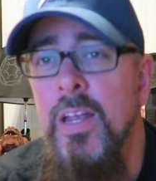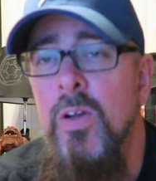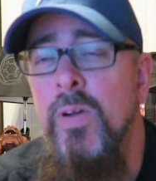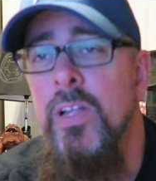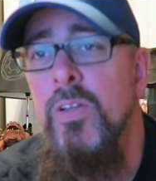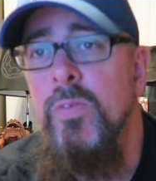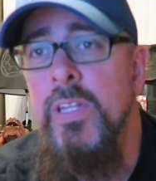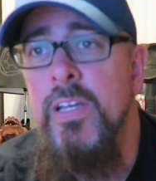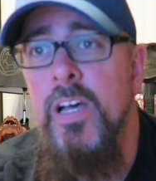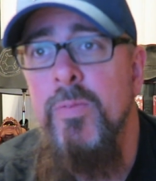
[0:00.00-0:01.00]
Going along with
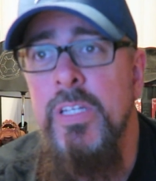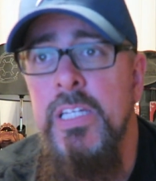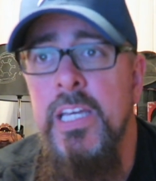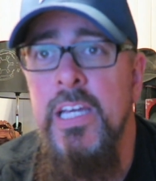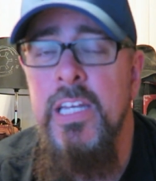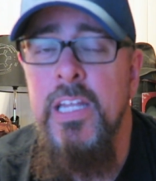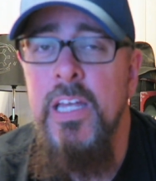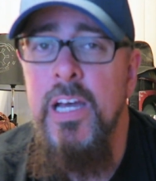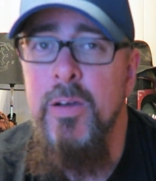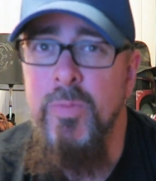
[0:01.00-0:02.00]
the comics again,
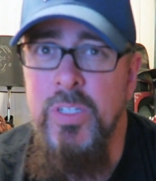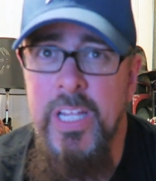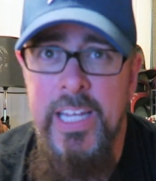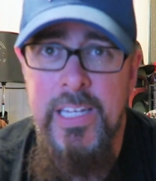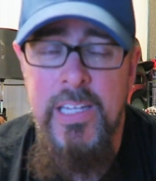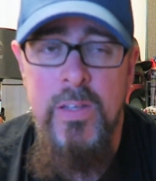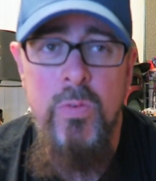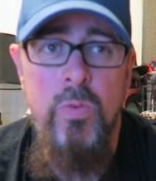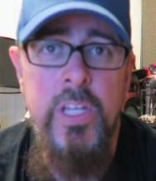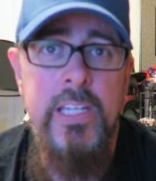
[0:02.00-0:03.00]
Glenn,
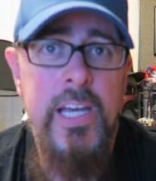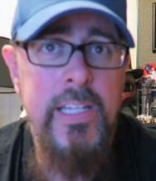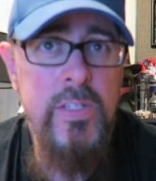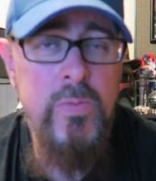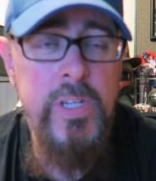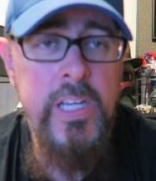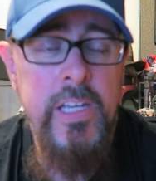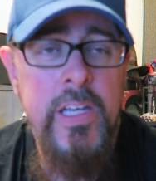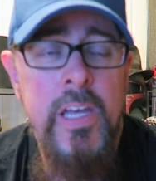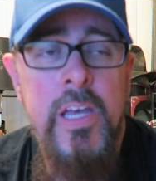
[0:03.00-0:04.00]
will he die this
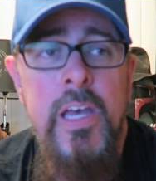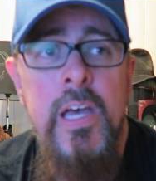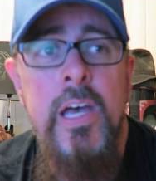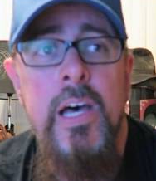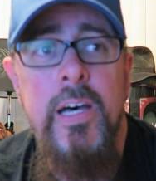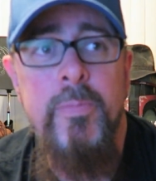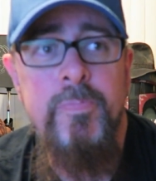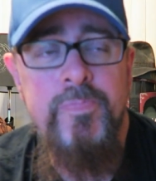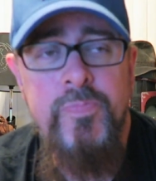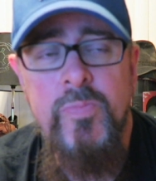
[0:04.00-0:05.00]
week?
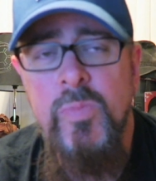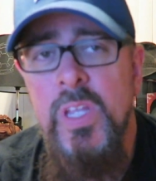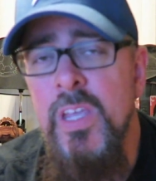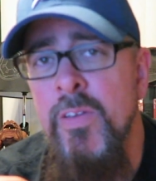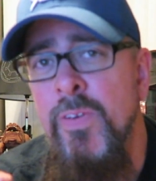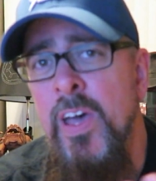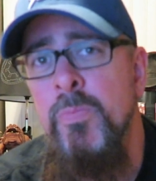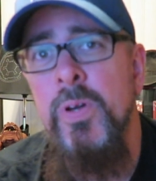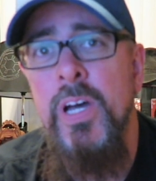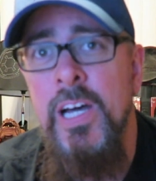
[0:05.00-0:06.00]
If I had
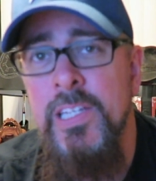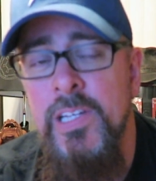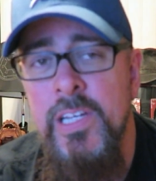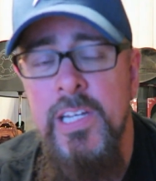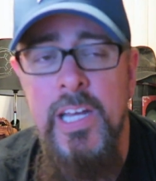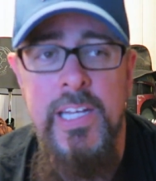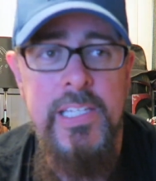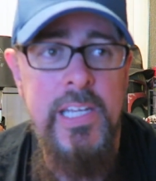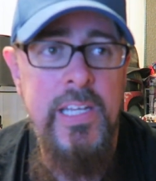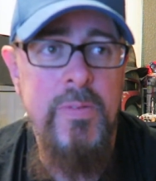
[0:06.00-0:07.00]
to put odds on it, I'd
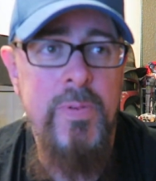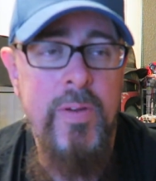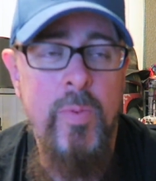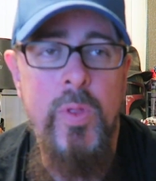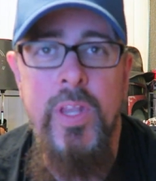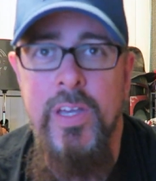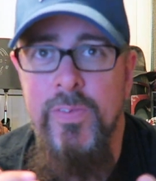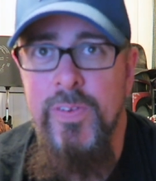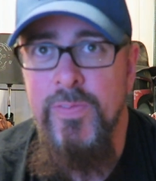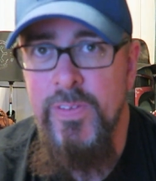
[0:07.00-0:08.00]
say it's probably like a
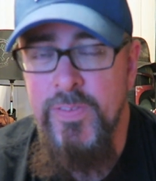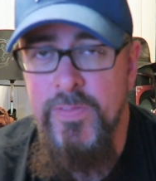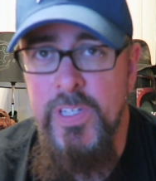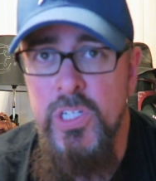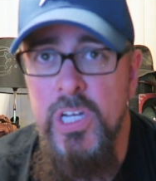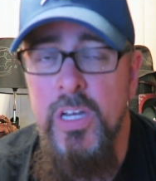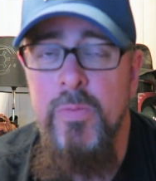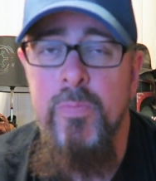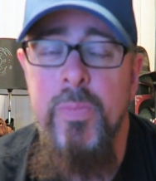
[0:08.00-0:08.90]
50-50 shot.